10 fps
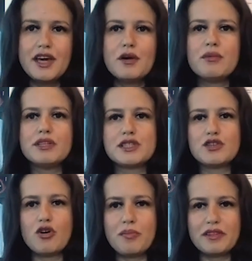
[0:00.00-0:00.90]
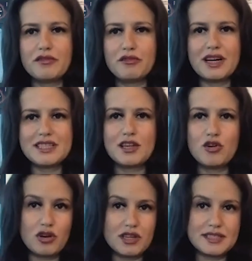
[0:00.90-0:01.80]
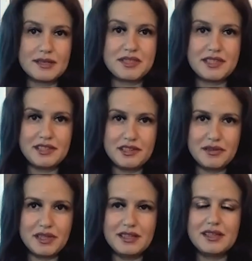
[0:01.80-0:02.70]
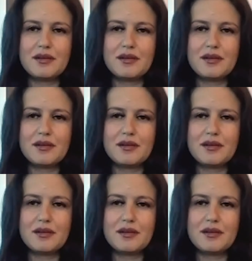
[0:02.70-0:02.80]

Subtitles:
which has opened for us a local subsidiary